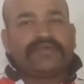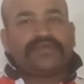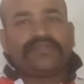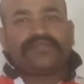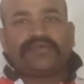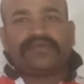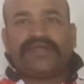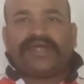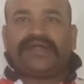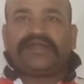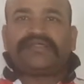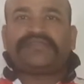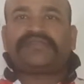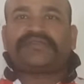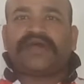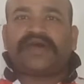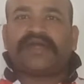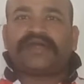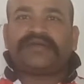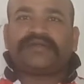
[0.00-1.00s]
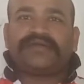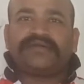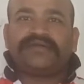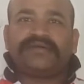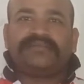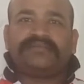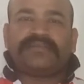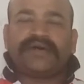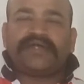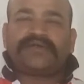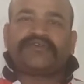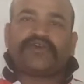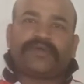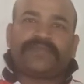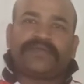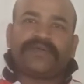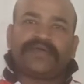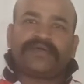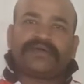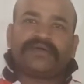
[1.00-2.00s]
So let's start my
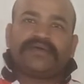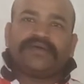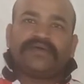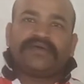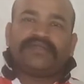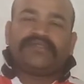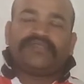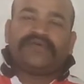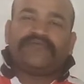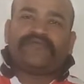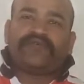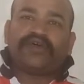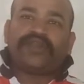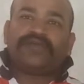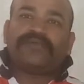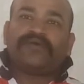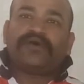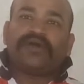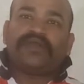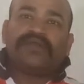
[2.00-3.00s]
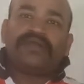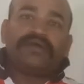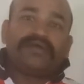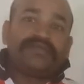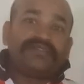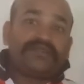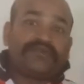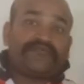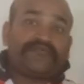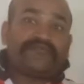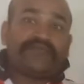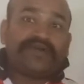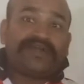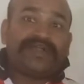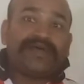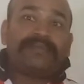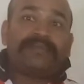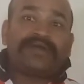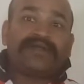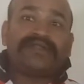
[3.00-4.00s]
topic, the volleyball, the
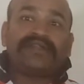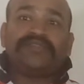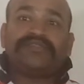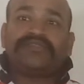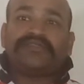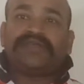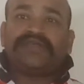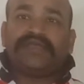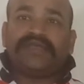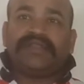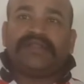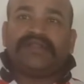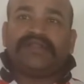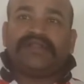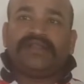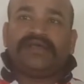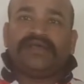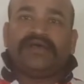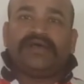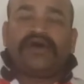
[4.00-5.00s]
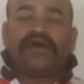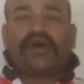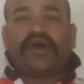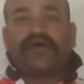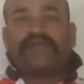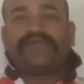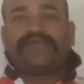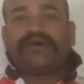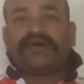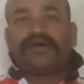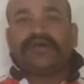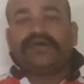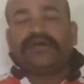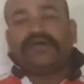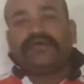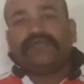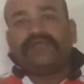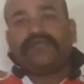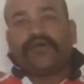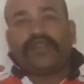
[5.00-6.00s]
fundamental skill of the
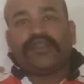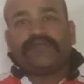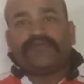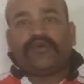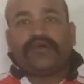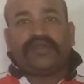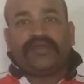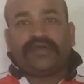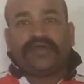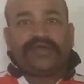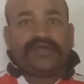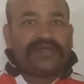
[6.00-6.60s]
volleyball.